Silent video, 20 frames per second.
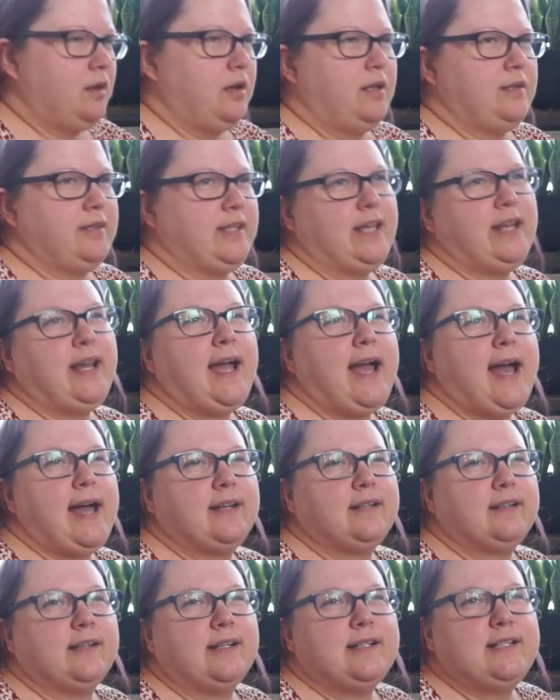And then I had
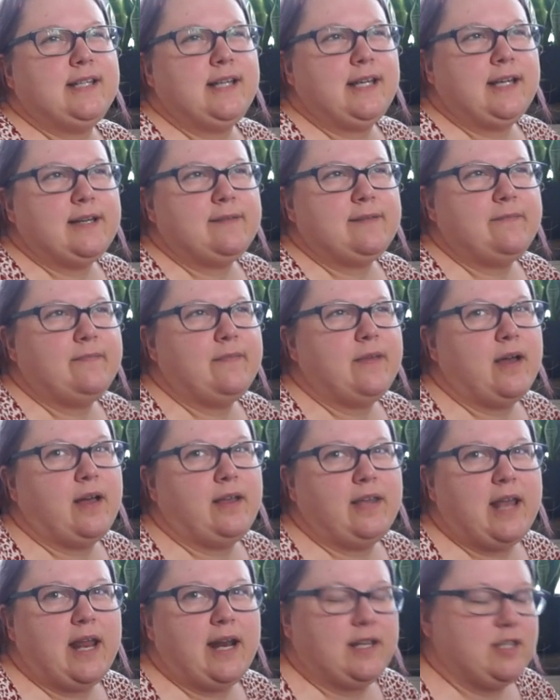an idea.
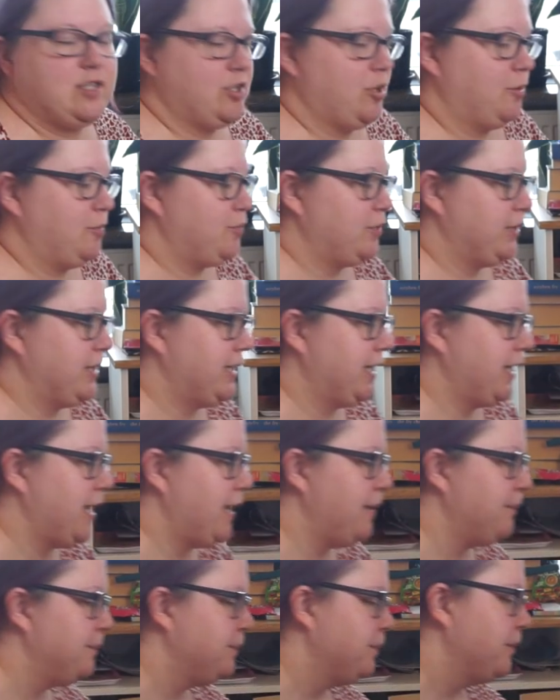And then I stopped reading
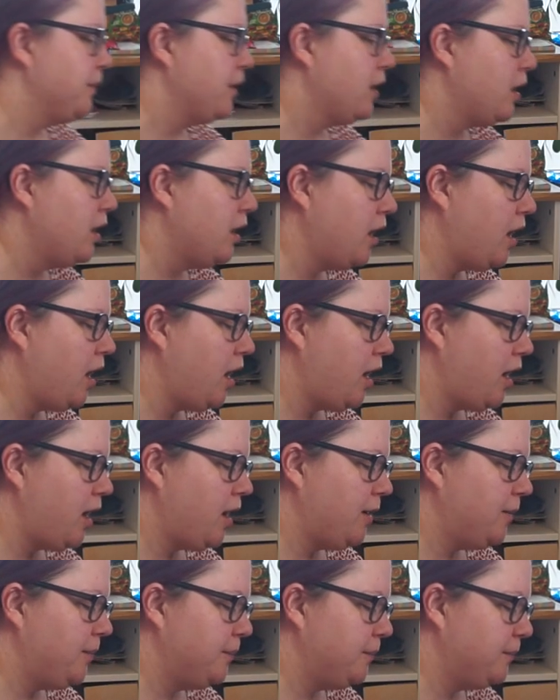it.
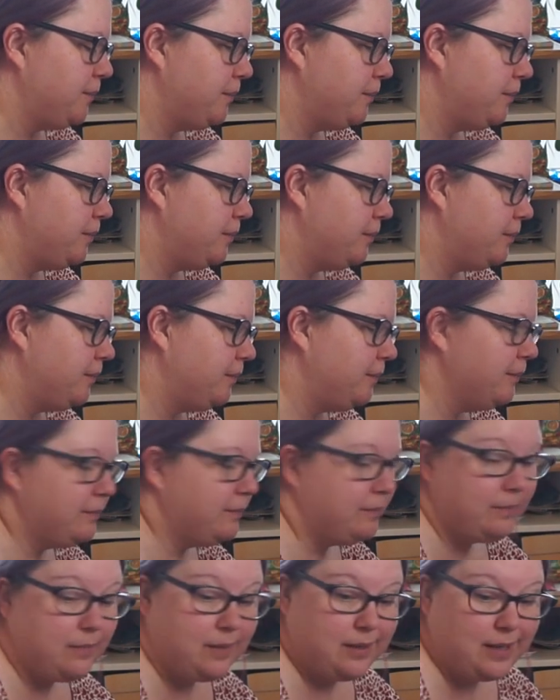Um,
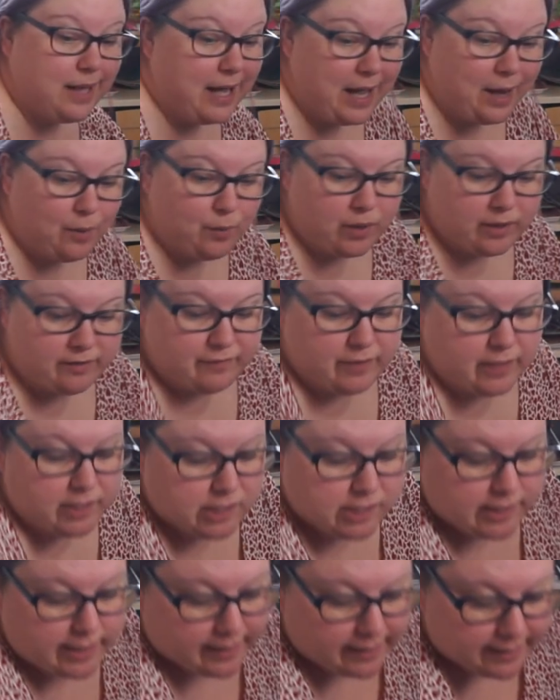I want to
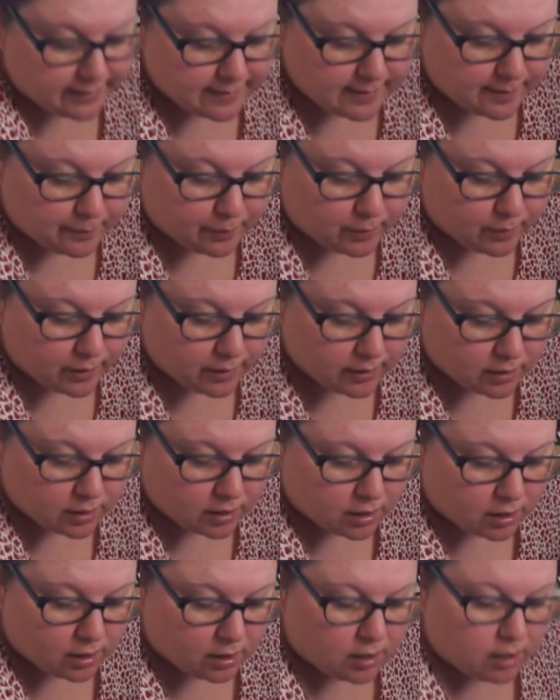finish it at some point.
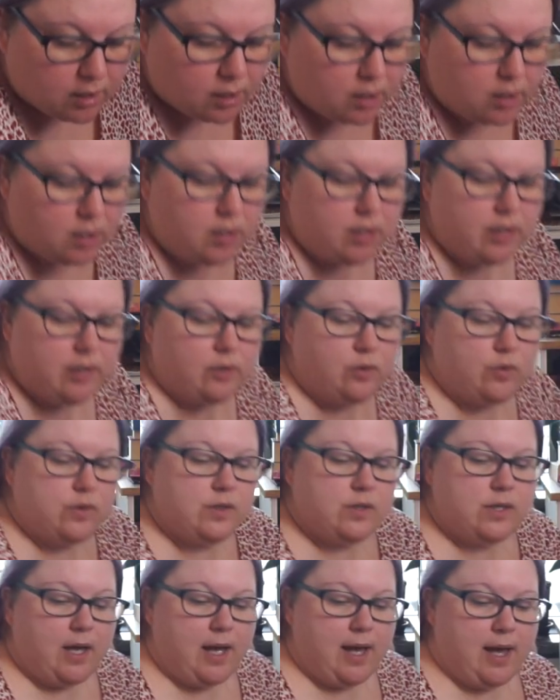I
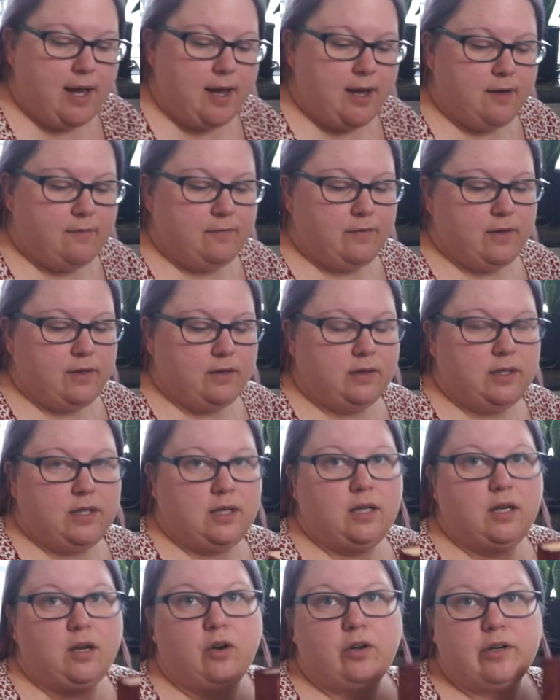also have
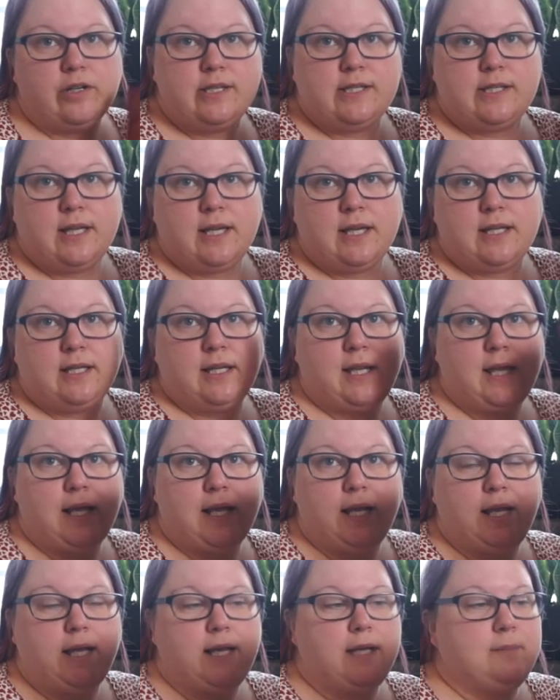the Odyssey and the
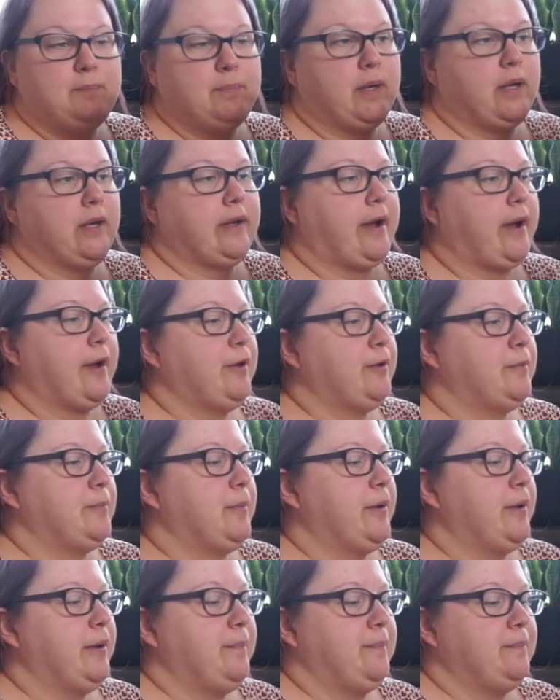Iliad by
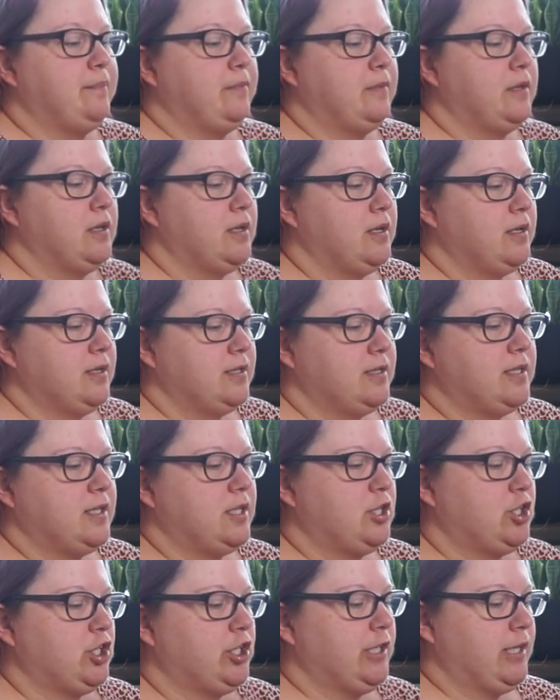Hayuma.
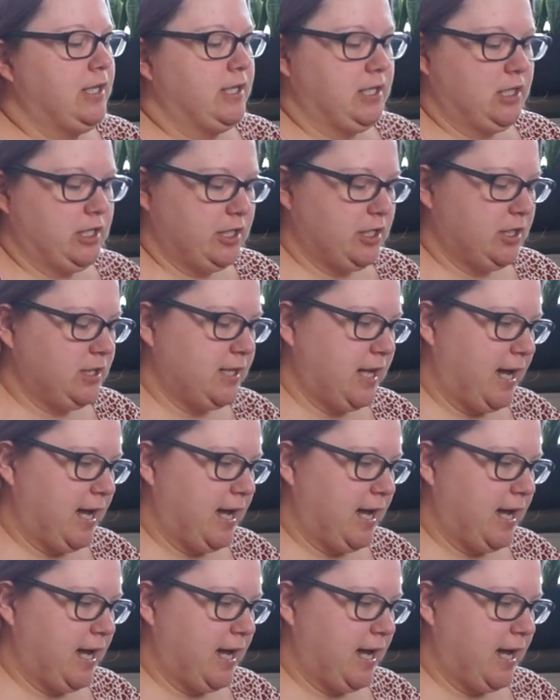Stunning editions.